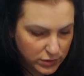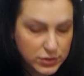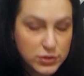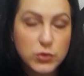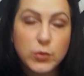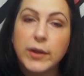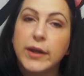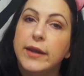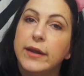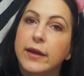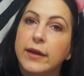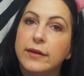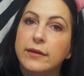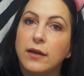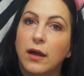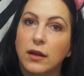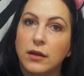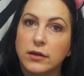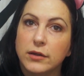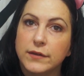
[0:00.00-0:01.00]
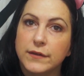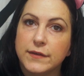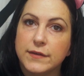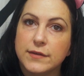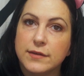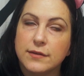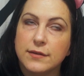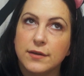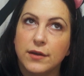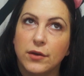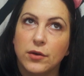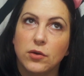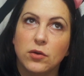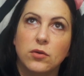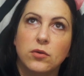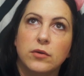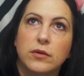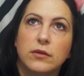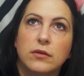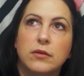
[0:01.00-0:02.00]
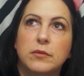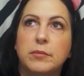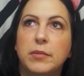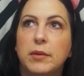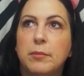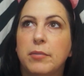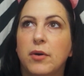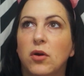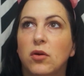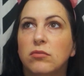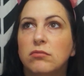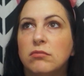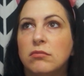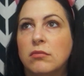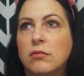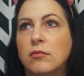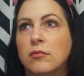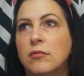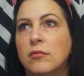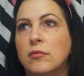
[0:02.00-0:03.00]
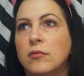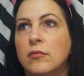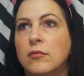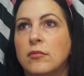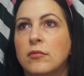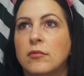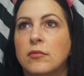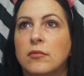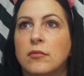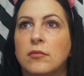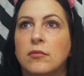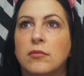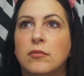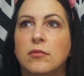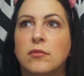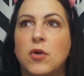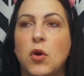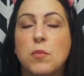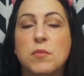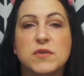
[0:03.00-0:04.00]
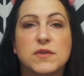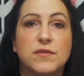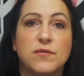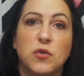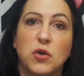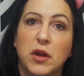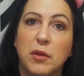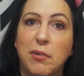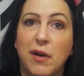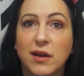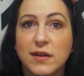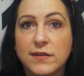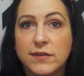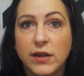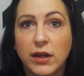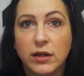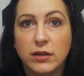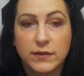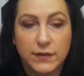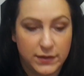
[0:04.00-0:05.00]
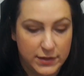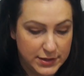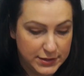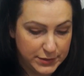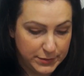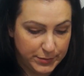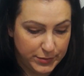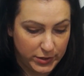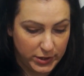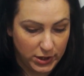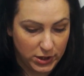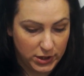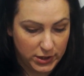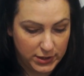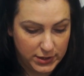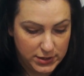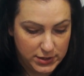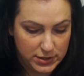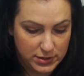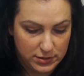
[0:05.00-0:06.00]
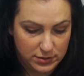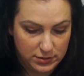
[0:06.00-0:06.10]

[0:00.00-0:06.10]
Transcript: $29, so it would be about almost 40 bucks here, so that's pretty good.